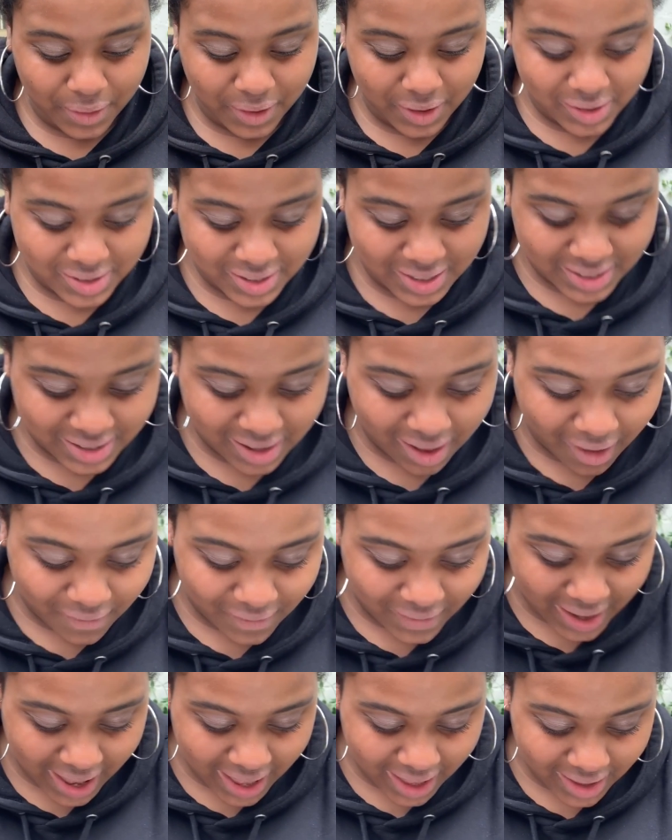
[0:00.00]
because I've
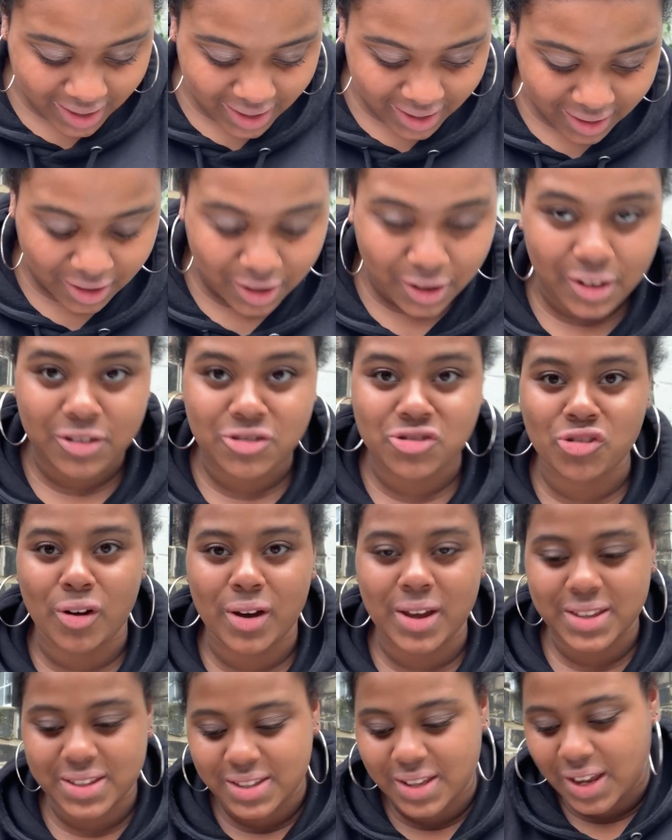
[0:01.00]
let it
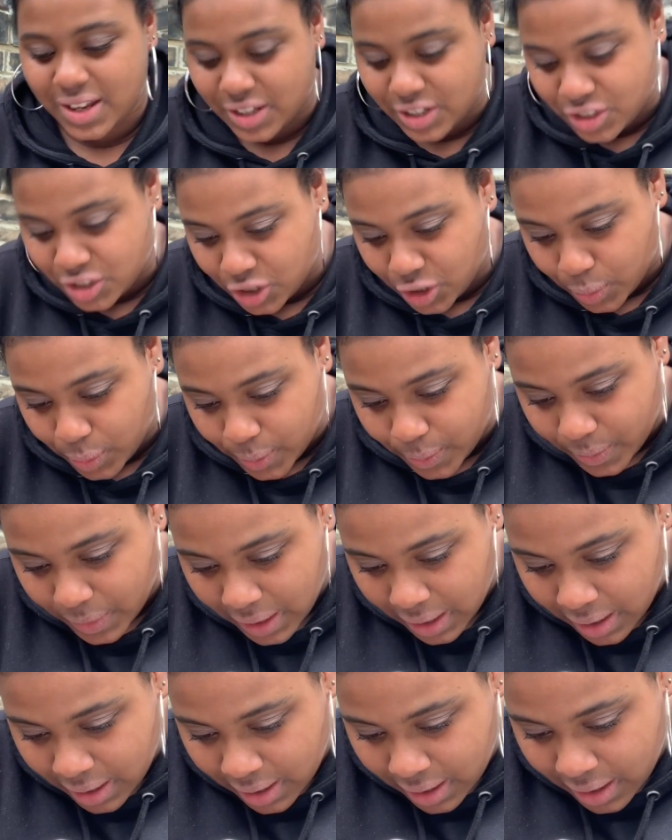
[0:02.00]
dry inside the tube.
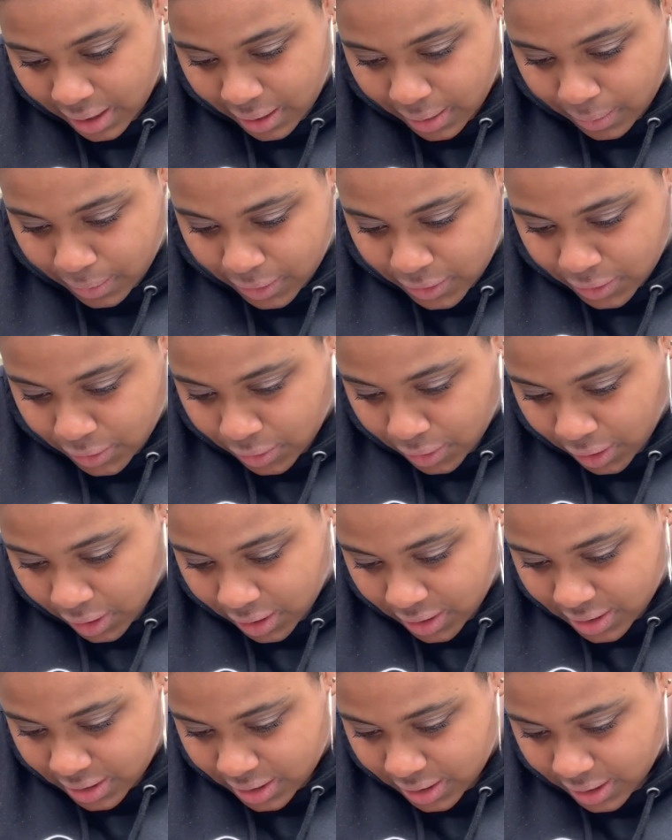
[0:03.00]
It's all good.